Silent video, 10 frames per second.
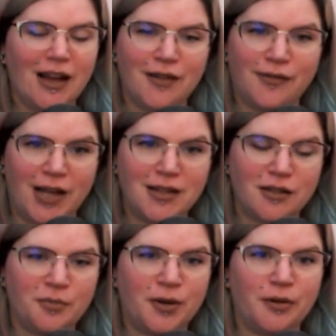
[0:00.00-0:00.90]
I find that
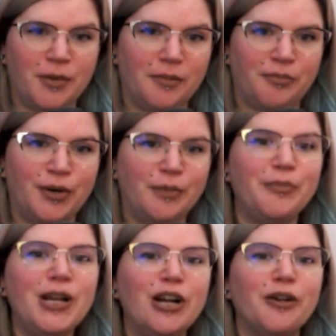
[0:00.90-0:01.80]
the
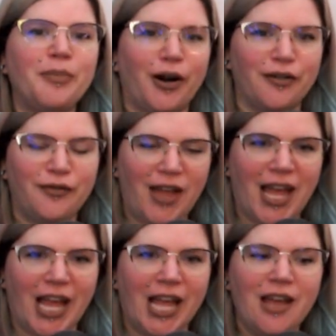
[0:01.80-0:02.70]
Premier
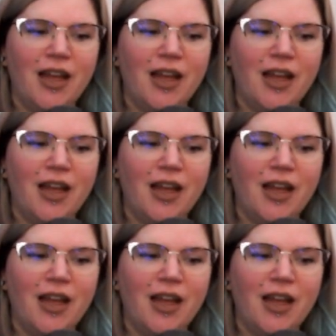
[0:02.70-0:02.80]
Parfait,